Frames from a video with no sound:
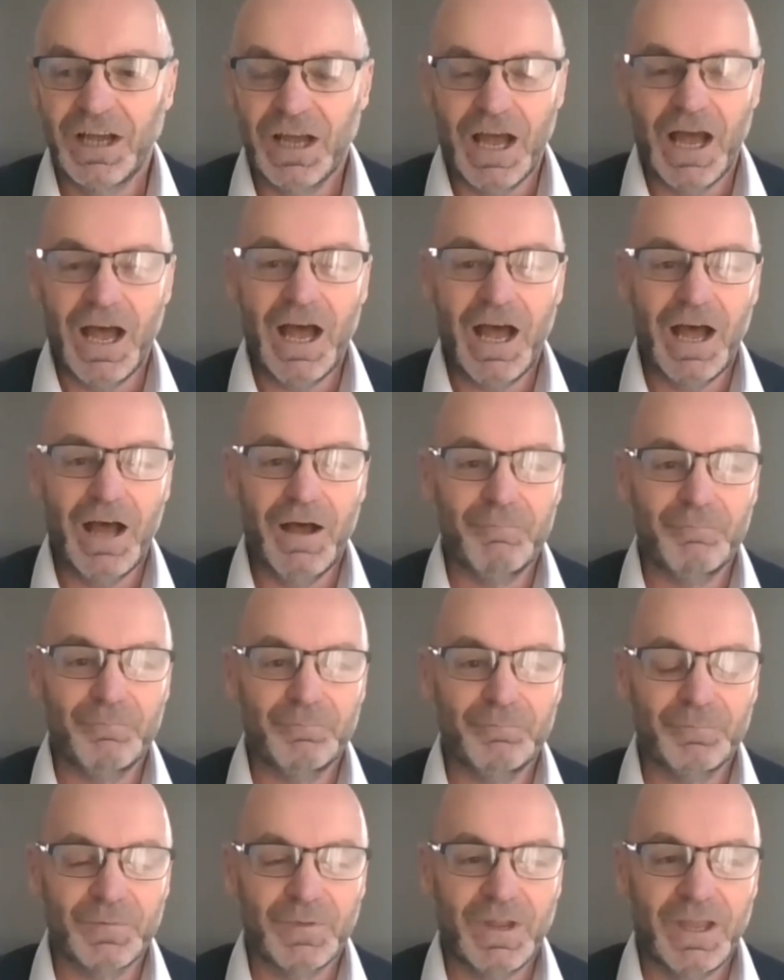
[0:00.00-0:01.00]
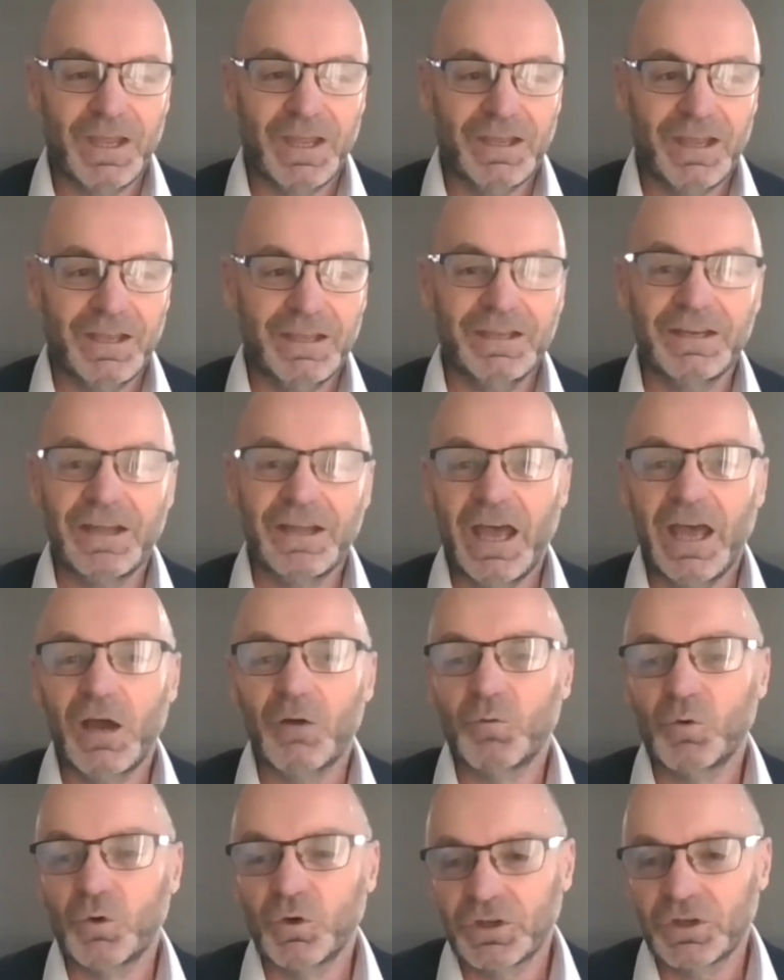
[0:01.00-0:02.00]
our
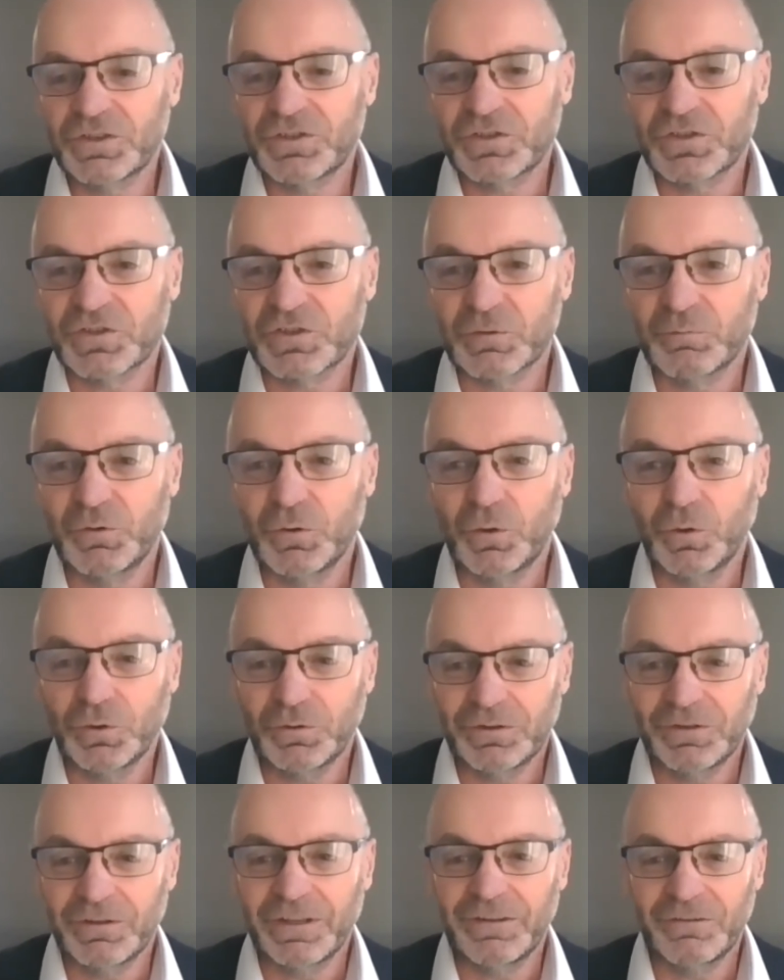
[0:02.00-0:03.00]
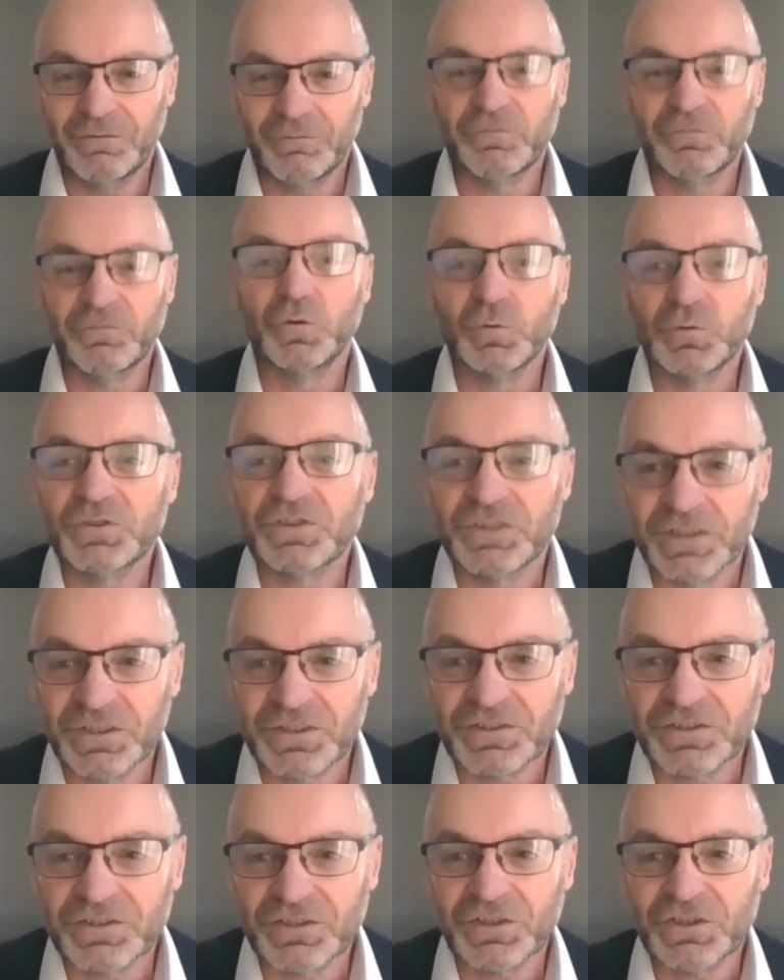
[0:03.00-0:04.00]
work is to support full
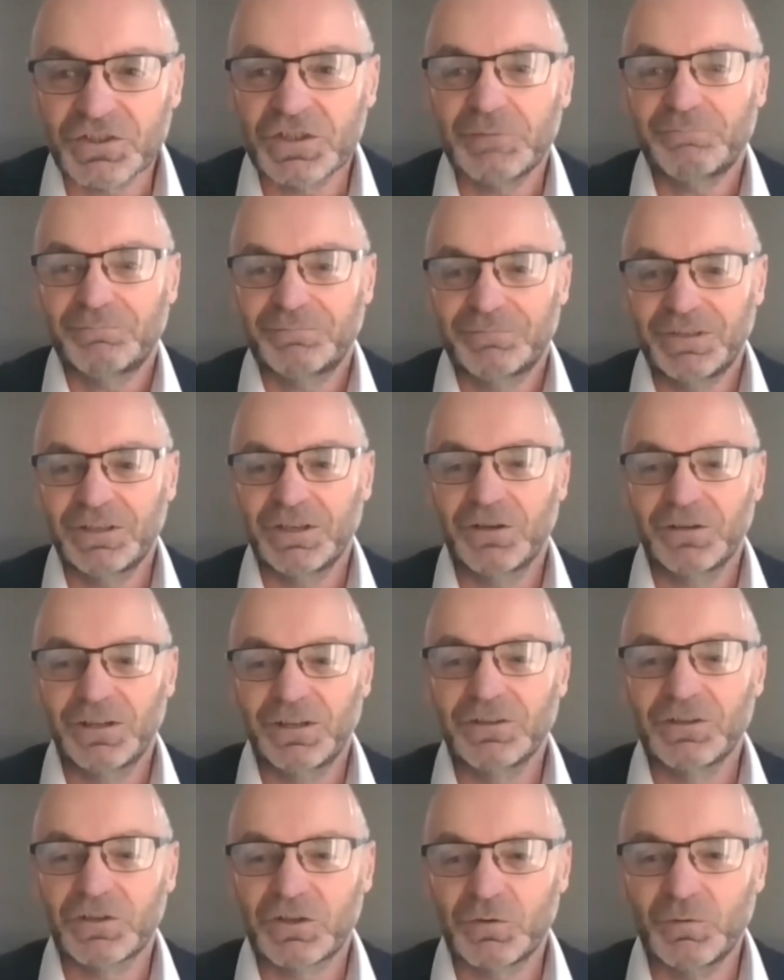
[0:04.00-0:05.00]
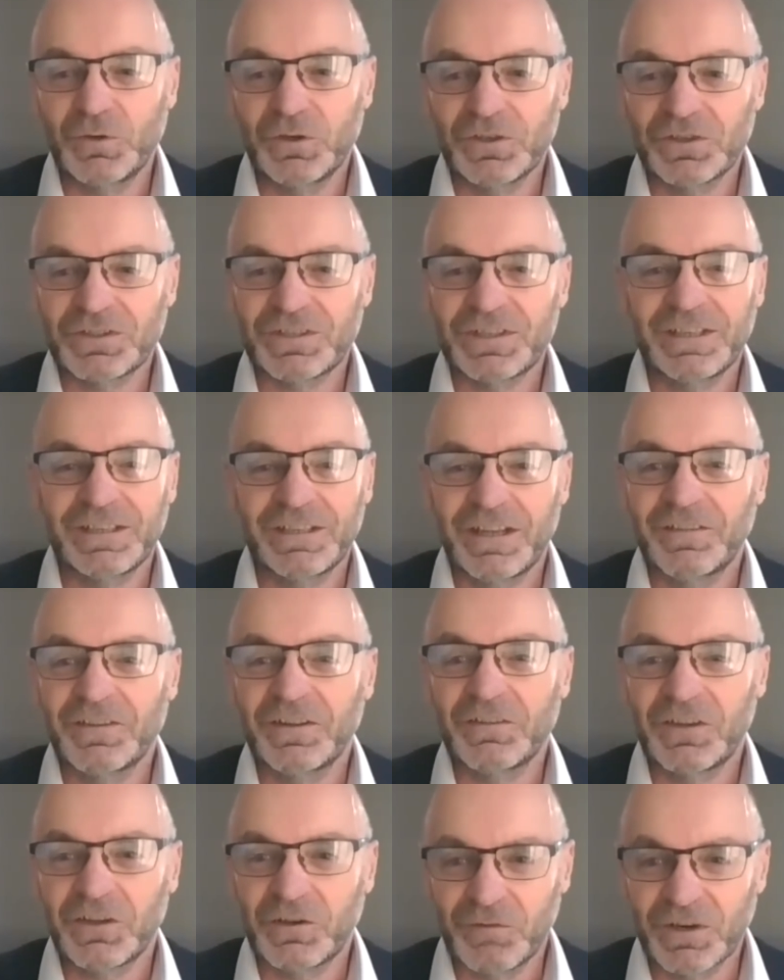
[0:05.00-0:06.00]
citizenship, in the community, and that
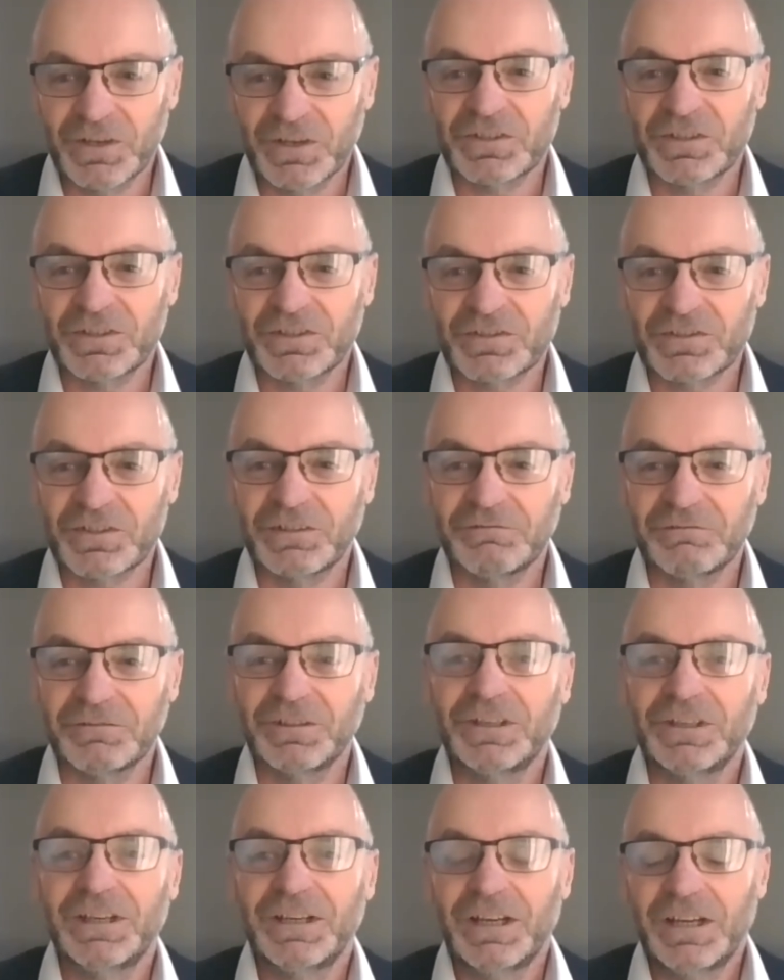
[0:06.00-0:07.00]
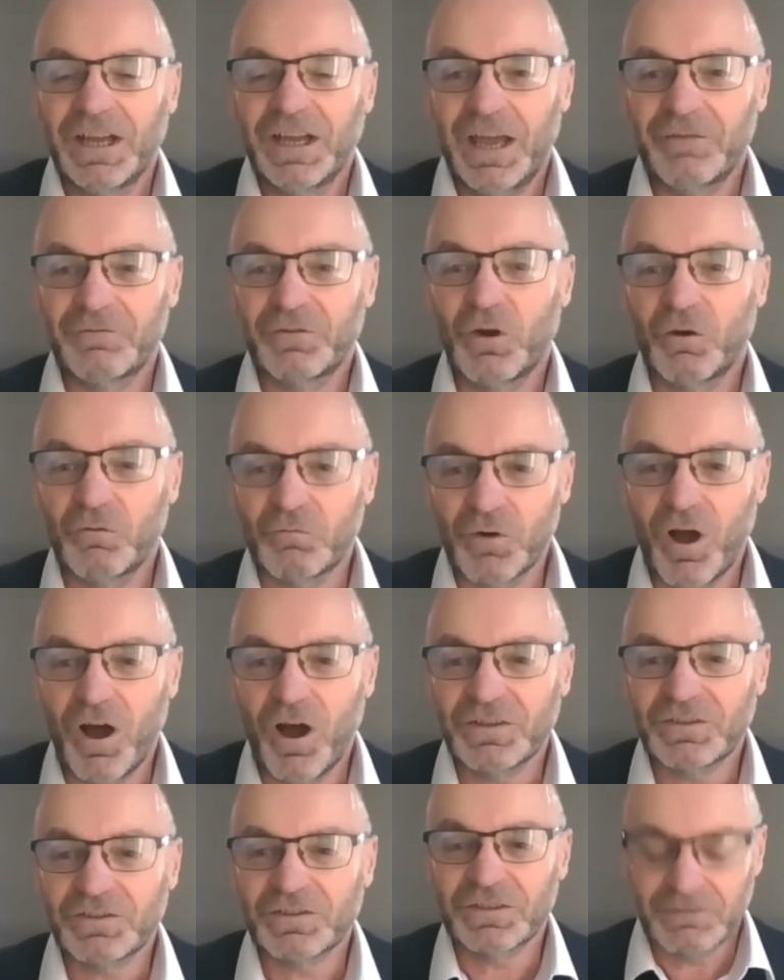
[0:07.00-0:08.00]
they're residents and have got
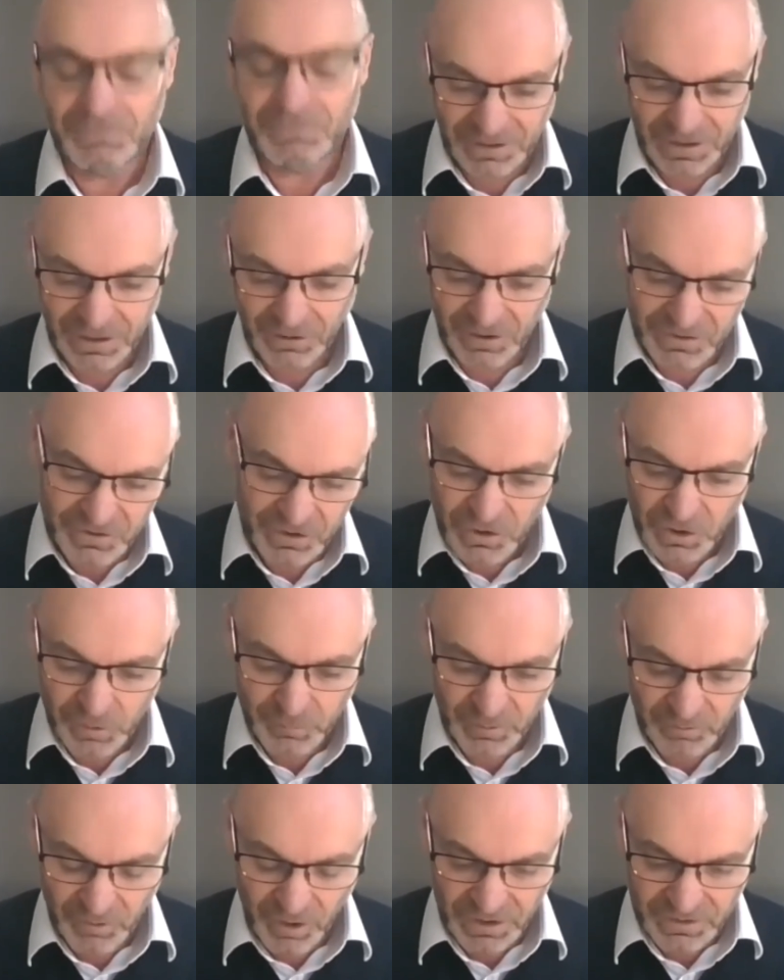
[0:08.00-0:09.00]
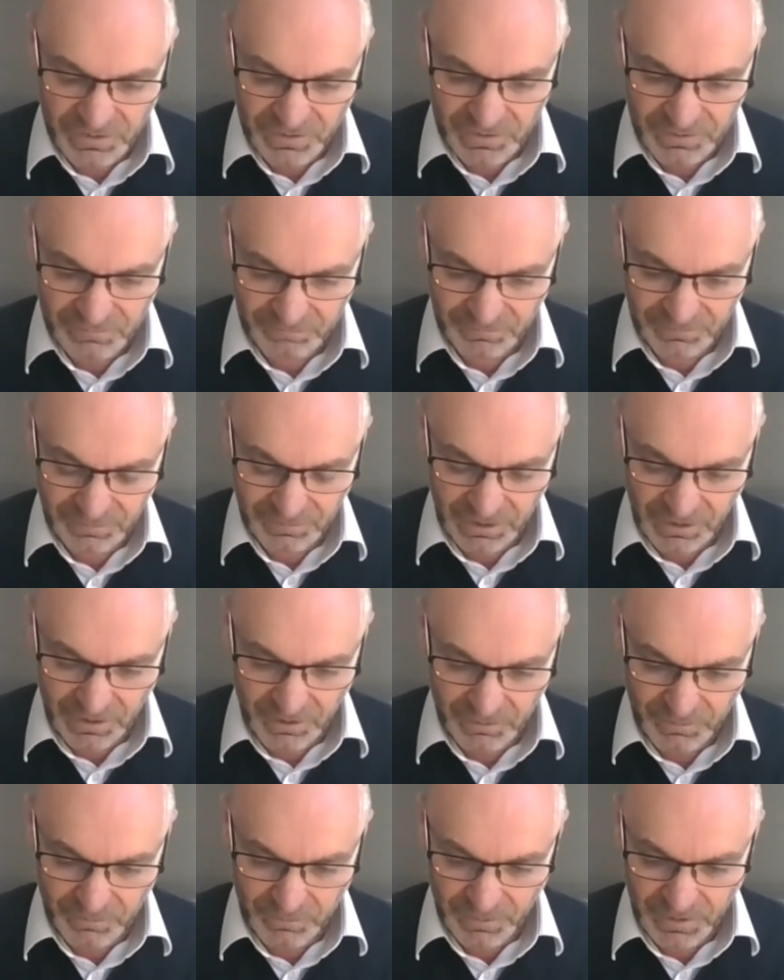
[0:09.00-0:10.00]
rights, it's a human rights,
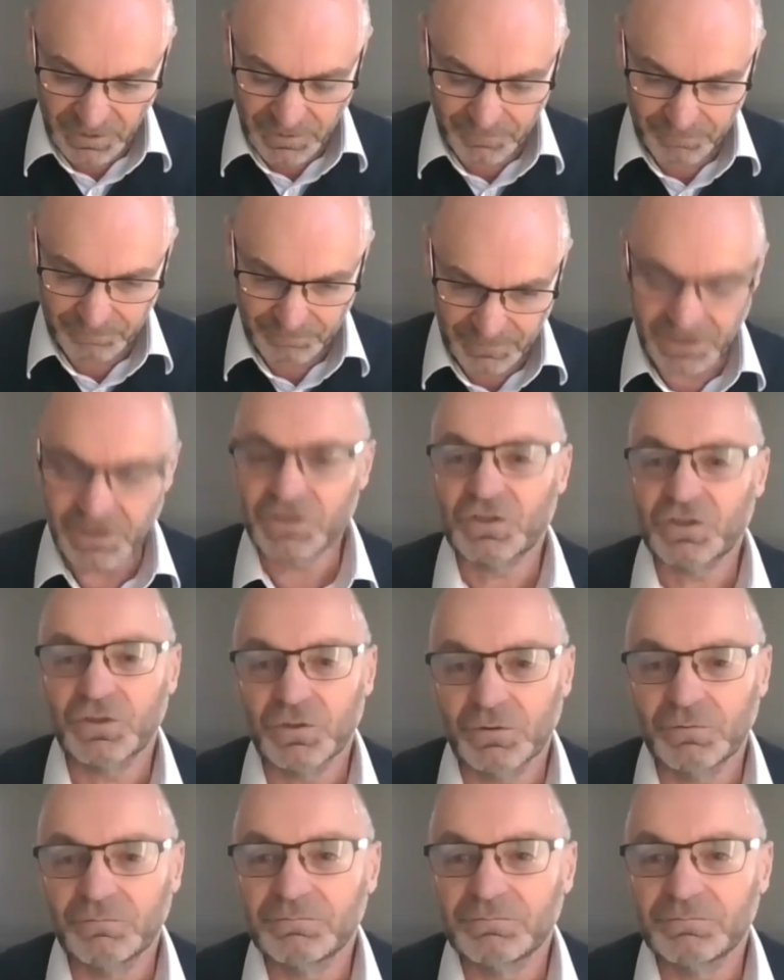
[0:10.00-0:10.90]
issue.